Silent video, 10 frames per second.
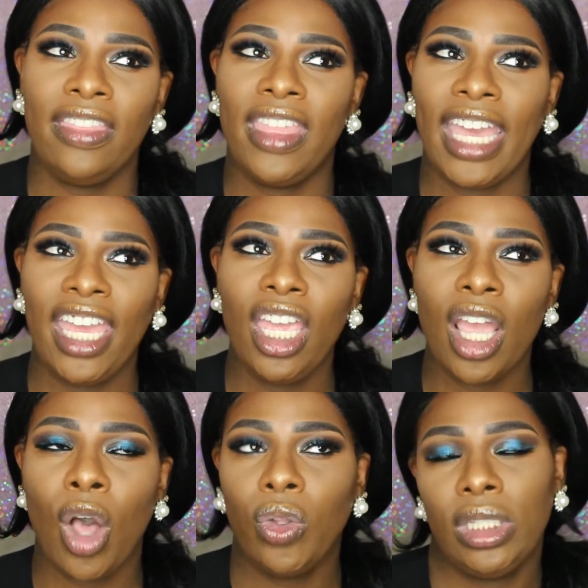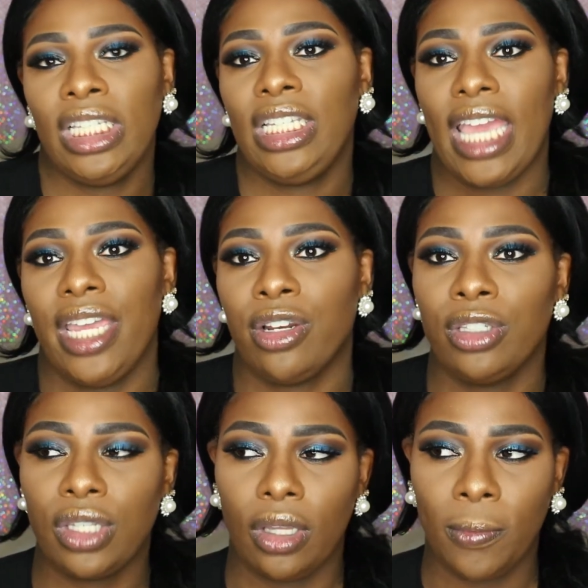they only
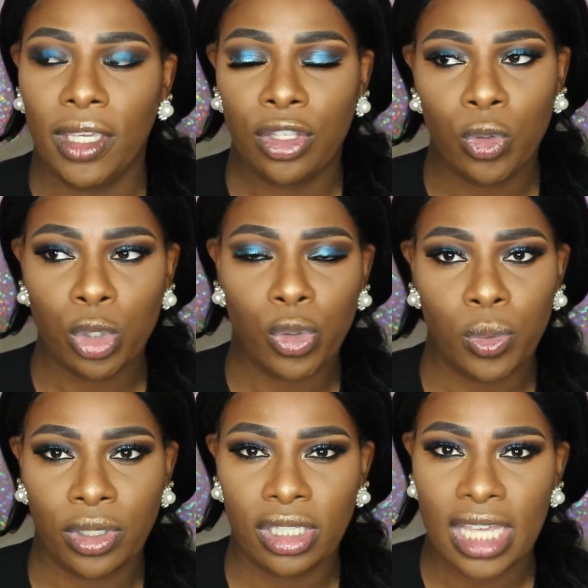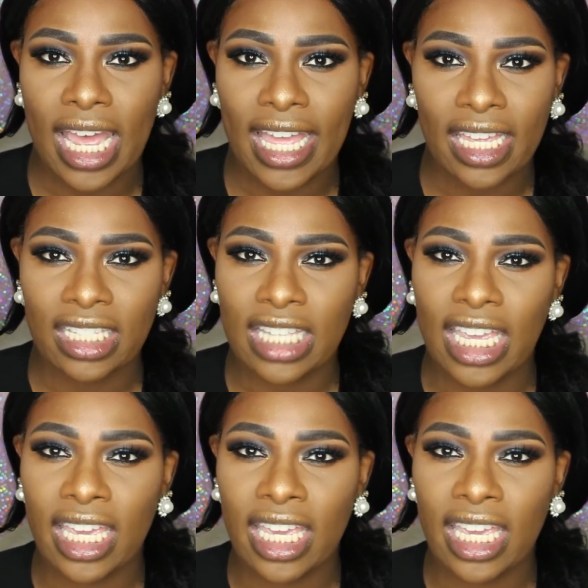cater to the big YouTubers, guys.